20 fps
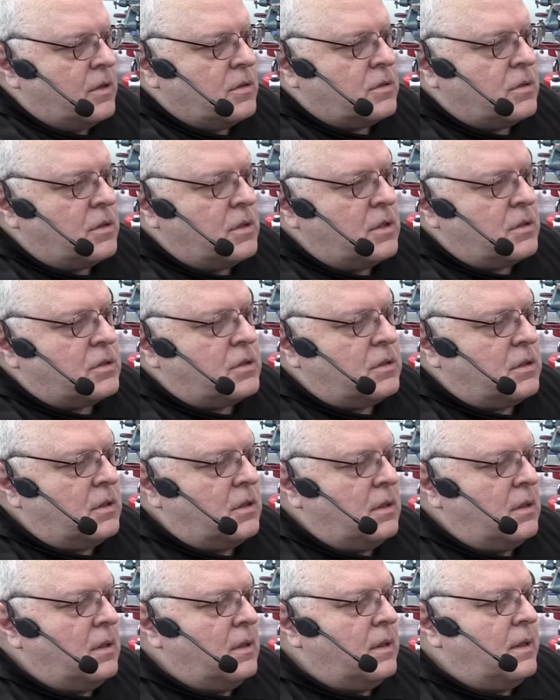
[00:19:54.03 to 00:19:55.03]
So this
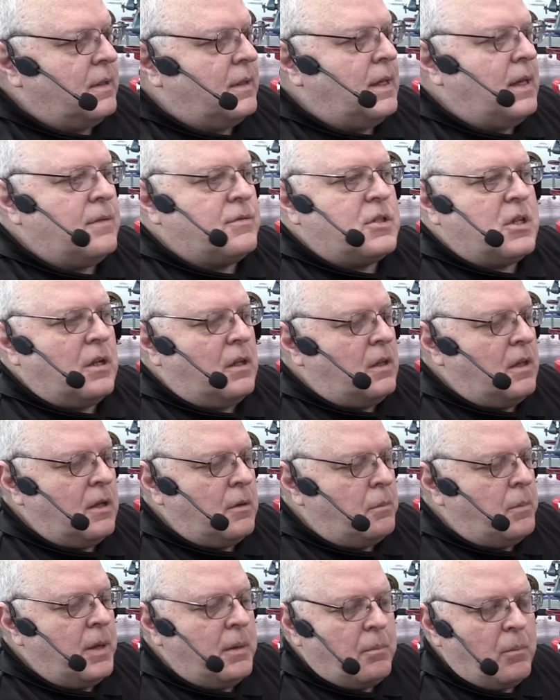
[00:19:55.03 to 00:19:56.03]
uh, gives it a
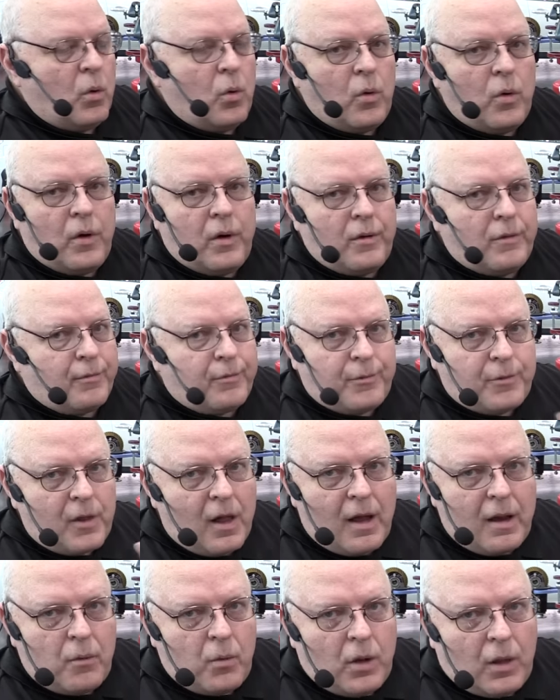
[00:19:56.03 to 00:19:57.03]
little bit more
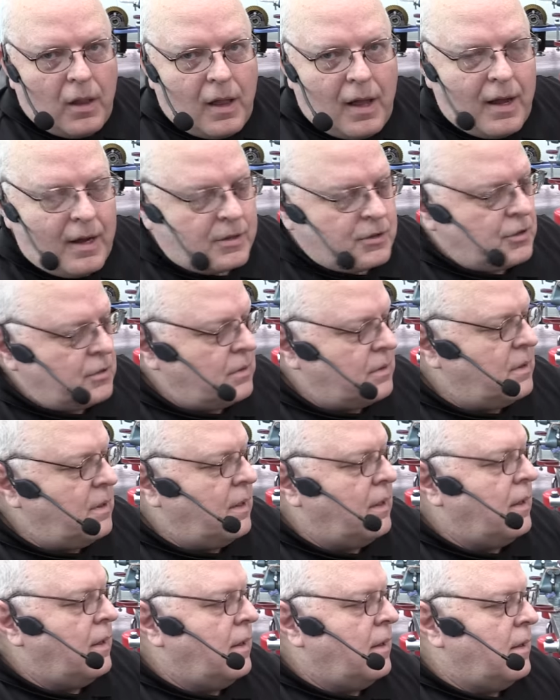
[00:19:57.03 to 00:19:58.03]
flywheel action
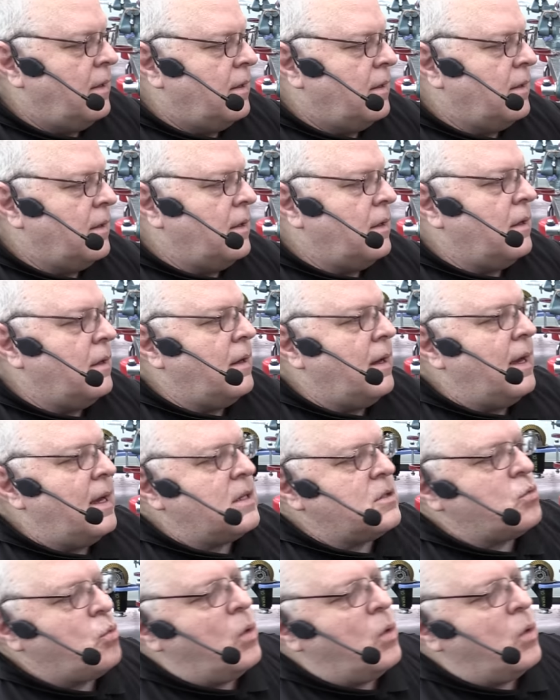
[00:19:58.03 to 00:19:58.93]
uh, as